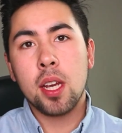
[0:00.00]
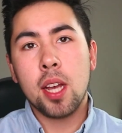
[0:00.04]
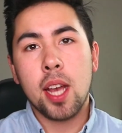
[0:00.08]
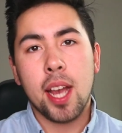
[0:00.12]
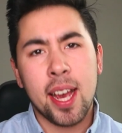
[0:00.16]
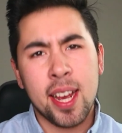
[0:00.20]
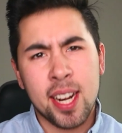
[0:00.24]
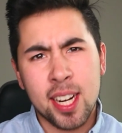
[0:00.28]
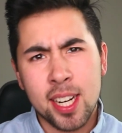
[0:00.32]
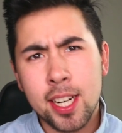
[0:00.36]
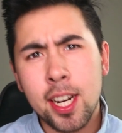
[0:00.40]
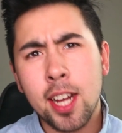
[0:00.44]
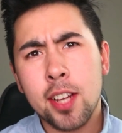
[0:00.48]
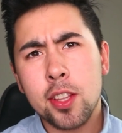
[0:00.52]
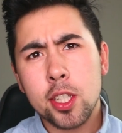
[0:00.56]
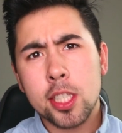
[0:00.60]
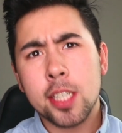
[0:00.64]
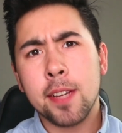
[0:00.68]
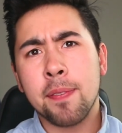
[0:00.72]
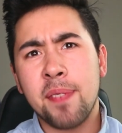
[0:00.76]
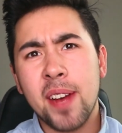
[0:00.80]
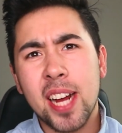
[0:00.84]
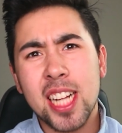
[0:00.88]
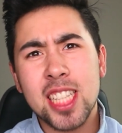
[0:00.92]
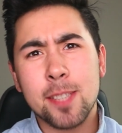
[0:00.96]
And another
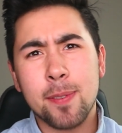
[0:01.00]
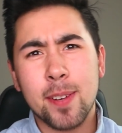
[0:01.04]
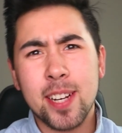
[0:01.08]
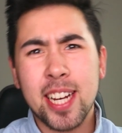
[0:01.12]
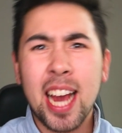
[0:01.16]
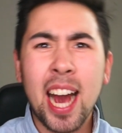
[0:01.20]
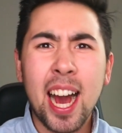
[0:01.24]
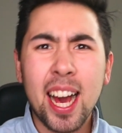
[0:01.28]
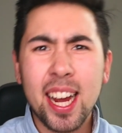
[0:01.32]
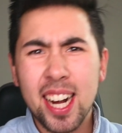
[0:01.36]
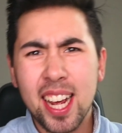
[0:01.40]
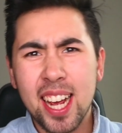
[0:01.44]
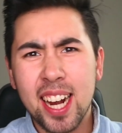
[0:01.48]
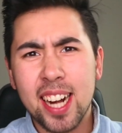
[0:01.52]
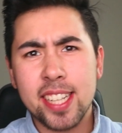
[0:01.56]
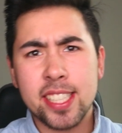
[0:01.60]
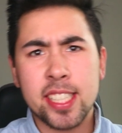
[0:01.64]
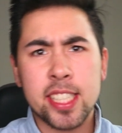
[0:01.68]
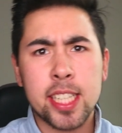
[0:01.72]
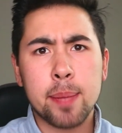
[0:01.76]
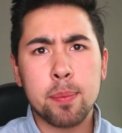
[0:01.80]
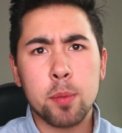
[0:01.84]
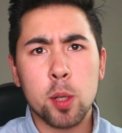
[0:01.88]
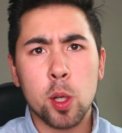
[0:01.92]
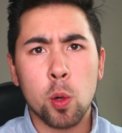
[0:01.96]
defenseman kind of in a
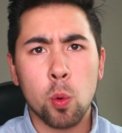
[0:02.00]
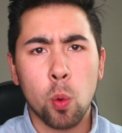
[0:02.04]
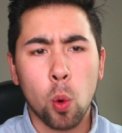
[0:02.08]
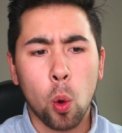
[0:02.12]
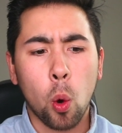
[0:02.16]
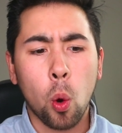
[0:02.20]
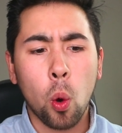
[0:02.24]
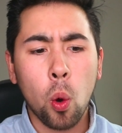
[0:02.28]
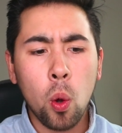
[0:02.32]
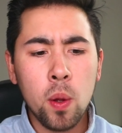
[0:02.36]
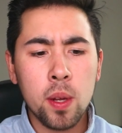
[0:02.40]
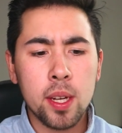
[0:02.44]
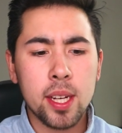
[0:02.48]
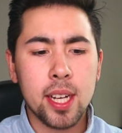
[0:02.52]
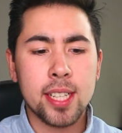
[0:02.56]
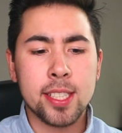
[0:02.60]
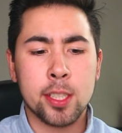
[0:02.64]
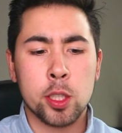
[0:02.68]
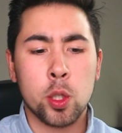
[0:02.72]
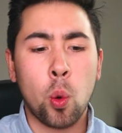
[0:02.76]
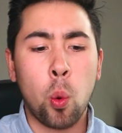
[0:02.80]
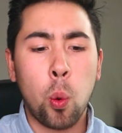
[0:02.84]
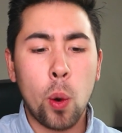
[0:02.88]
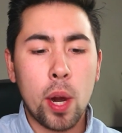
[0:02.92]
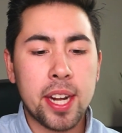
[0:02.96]
similar role is
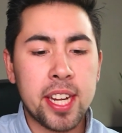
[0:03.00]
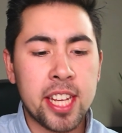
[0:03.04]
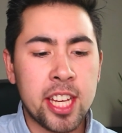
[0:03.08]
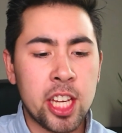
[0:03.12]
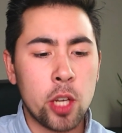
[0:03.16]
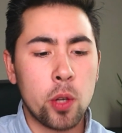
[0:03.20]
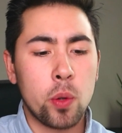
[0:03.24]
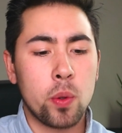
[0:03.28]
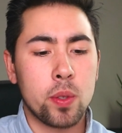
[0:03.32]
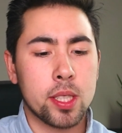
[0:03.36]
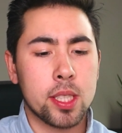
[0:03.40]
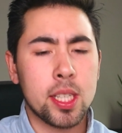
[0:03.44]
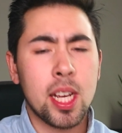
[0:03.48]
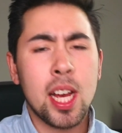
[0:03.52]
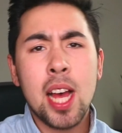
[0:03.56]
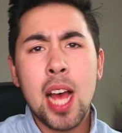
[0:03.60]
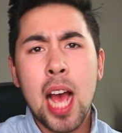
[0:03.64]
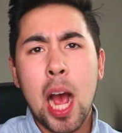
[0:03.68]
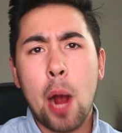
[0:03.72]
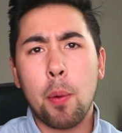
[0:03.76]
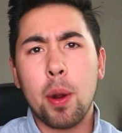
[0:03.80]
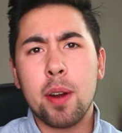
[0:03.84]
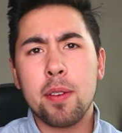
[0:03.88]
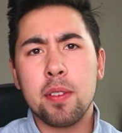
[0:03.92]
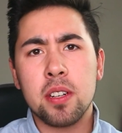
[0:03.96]
Quinn Hughes.
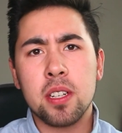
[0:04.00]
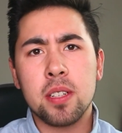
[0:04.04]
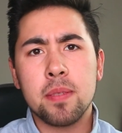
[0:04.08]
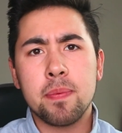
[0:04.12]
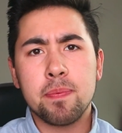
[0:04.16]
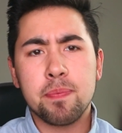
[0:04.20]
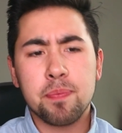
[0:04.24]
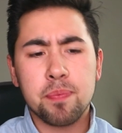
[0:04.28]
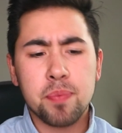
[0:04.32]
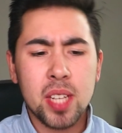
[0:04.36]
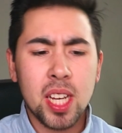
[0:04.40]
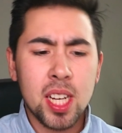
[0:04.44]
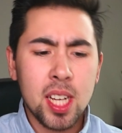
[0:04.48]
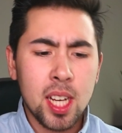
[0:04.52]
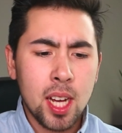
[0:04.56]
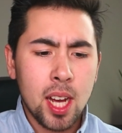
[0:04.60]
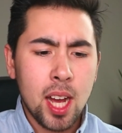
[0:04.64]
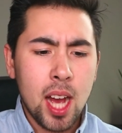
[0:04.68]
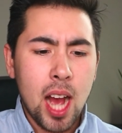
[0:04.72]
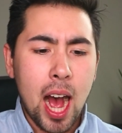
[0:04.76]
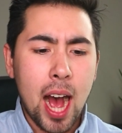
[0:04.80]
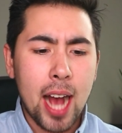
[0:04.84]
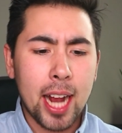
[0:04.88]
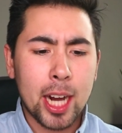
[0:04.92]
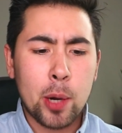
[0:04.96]
However,
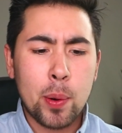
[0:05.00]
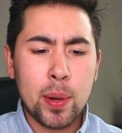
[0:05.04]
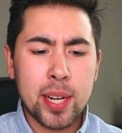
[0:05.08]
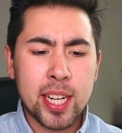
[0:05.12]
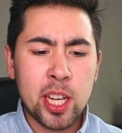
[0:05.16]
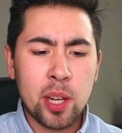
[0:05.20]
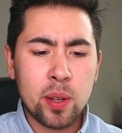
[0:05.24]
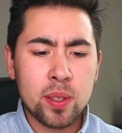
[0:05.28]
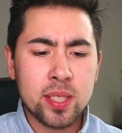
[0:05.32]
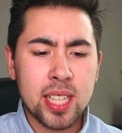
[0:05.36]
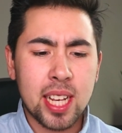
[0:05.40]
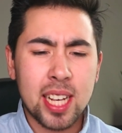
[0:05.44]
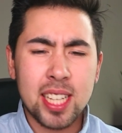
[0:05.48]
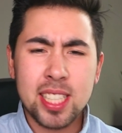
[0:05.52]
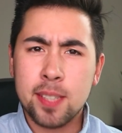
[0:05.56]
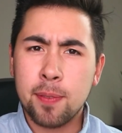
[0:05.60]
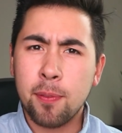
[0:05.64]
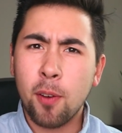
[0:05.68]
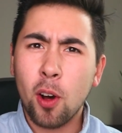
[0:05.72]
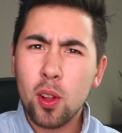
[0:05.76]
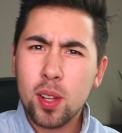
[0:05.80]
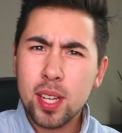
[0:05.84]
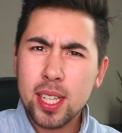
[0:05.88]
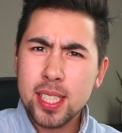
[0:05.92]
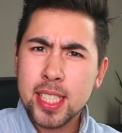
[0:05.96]
Quinn Hughes is
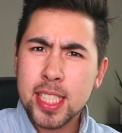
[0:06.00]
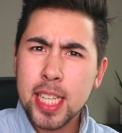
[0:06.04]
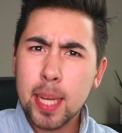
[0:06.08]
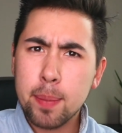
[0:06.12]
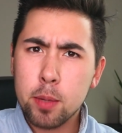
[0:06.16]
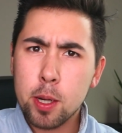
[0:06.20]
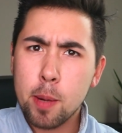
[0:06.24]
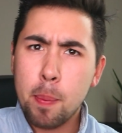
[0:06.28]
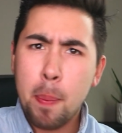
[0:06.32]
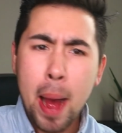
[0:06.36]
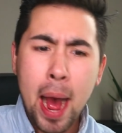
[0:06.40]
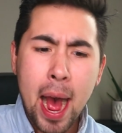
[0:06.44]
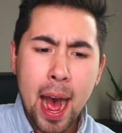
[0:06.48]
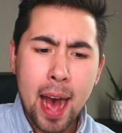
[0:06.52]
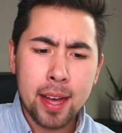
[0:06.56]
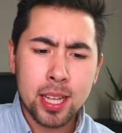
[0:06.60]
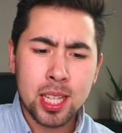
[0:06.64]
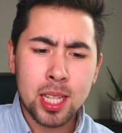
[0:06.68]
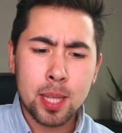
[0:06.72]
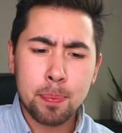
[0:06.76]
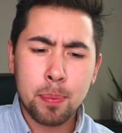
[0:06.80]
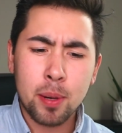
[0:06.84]
following a similar path,